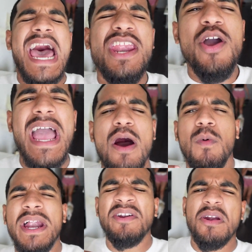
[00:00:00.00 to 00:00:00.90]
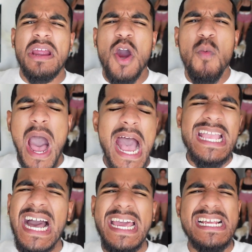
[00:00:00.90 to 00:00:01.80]
I know y'all wondering, why
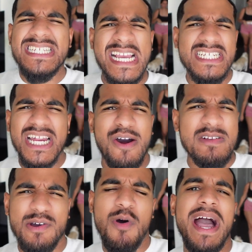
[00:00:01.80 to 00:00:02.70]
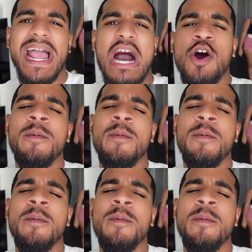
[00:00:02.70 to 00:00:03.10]
y'all in the change of clothes and why y'all